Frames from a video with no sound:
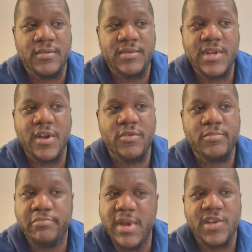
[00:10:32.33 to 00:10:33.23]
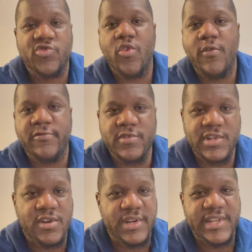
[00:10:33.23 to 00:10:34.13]
you know be a troll for as
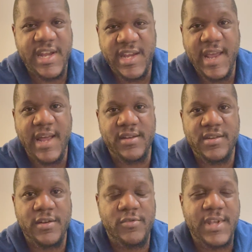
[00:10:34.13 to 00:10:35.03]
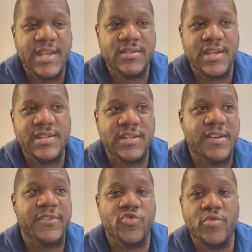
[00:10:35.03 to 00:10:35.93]
long as they can you know there, there's
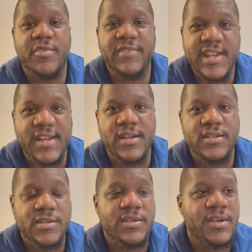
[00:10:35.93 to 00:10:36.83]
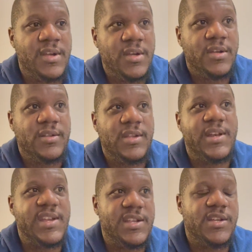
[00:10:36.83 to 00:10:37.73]
another group of idiots
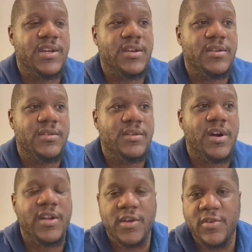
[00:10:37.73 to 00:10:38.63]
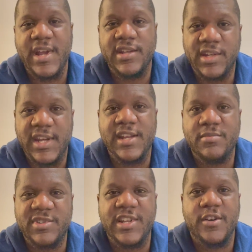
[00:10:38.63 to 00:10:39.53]
that need to kind of go and educate
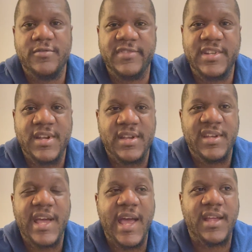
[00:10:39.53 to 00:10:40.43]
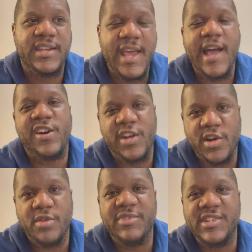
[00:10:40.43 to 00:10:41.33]
themselves and get out of the
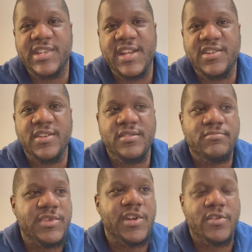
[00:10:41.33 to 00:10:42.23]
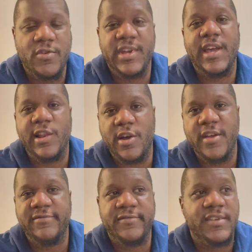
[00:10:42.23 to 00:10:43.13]
comment section you know go and get a
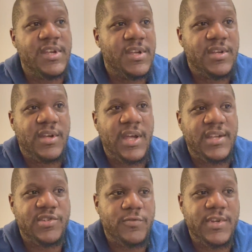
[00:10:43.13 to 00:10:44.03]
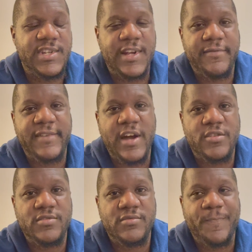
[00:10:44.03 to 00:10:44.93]
life uh, sort yourself
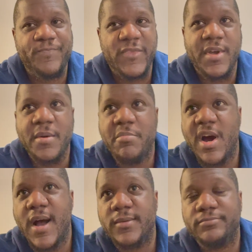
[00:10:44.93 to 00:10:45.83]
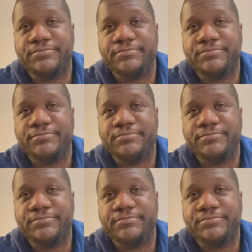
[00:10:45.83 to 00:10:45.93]
out but